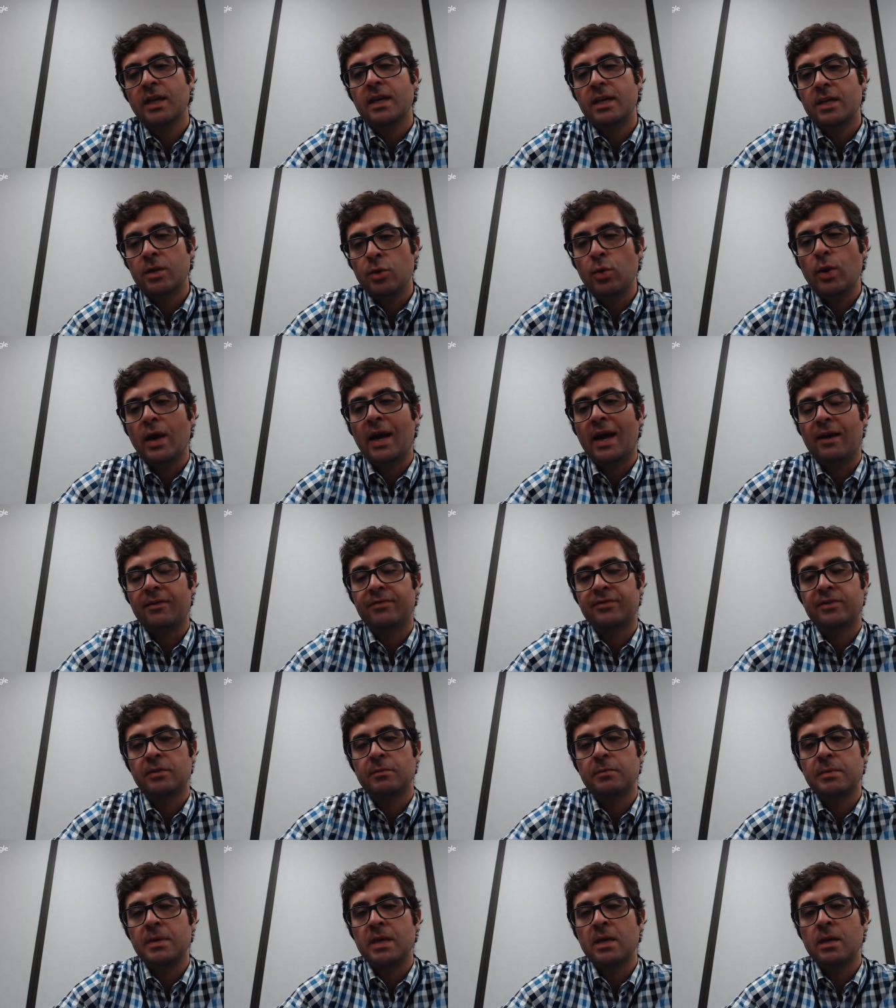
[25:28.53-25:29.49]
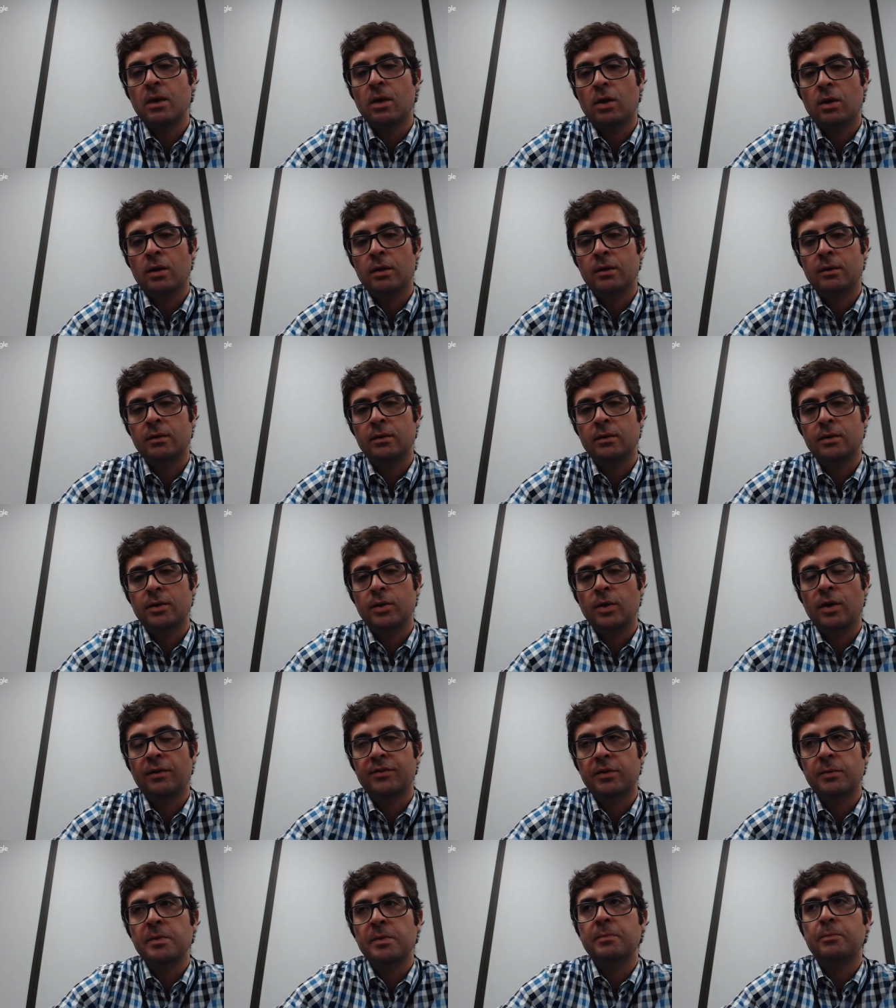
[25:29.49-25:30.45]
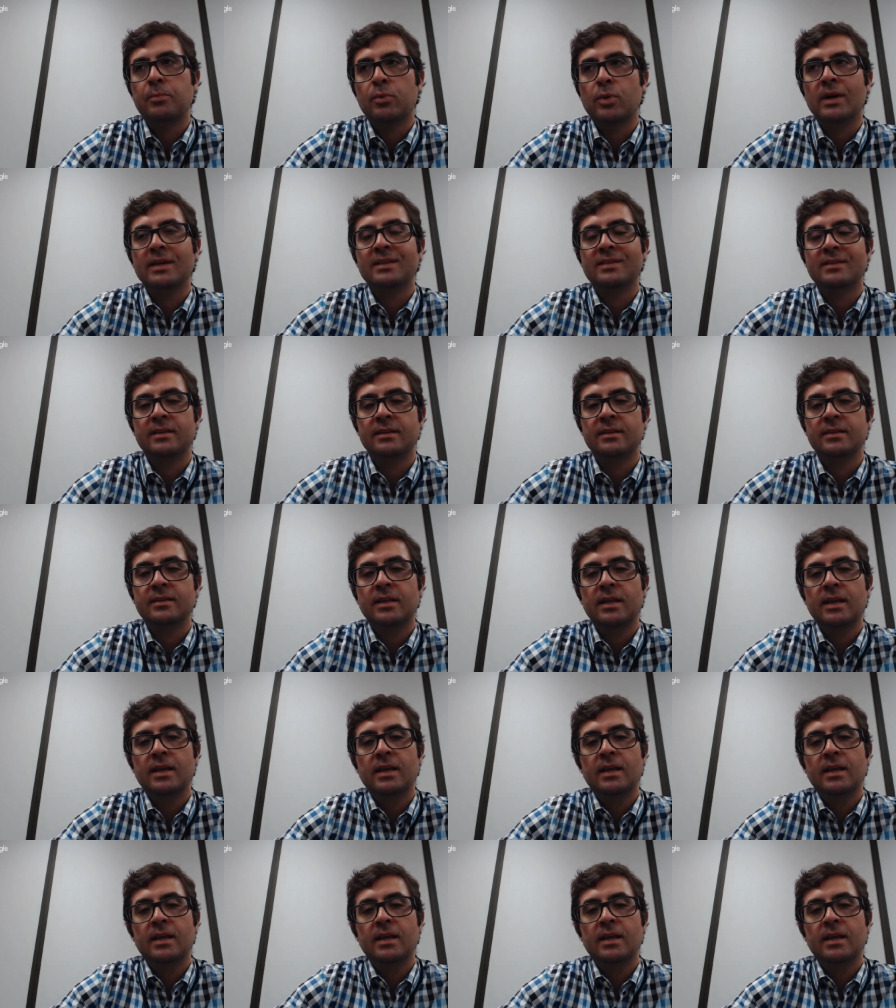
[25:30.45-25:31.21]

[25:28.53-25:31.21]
you have to be present